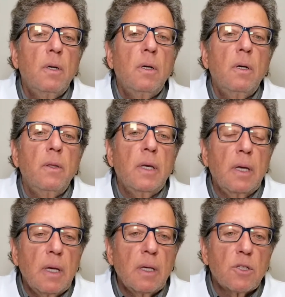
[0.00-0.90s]
the
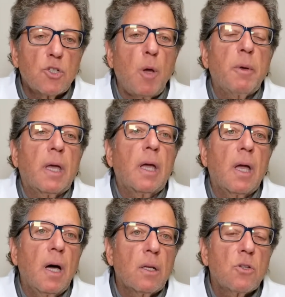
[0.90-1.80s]
stomach and
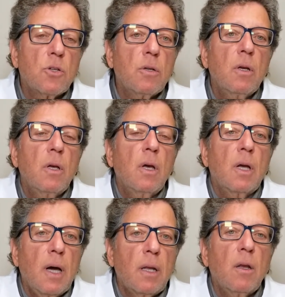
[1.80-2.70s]
gut
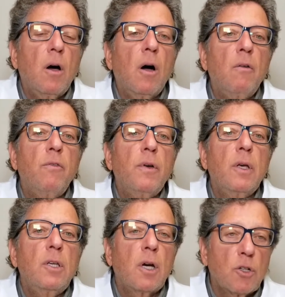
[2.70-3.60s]
of
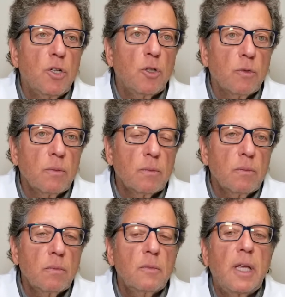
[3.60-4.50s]
young children
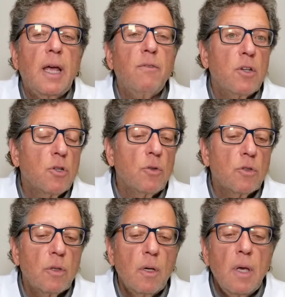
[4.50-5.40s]
that have issues.
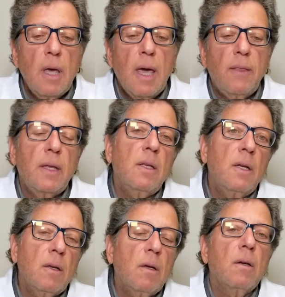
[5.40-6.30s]
And they did
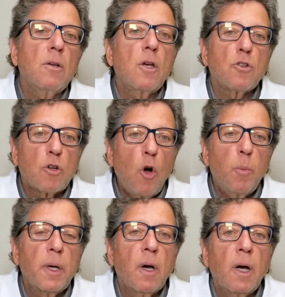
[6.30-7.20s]
a
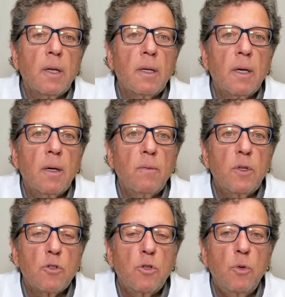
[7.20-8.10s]
scoping on
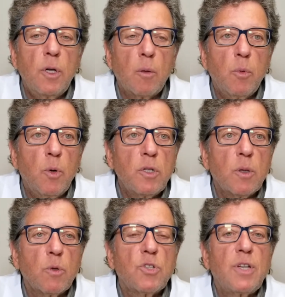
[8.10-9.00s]
these 2 young boys that
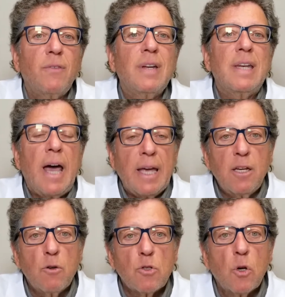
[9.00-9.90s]
were 7 and 9
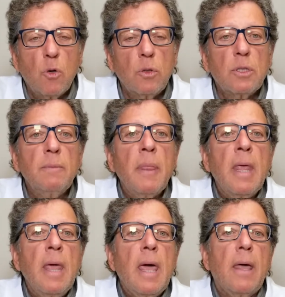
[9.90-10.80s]
years old,
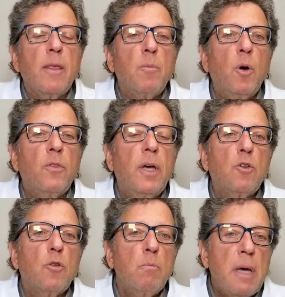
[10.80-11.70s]
and they both had
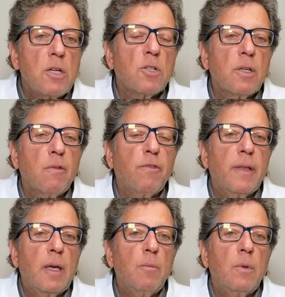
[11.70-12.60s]
tremendously inflamed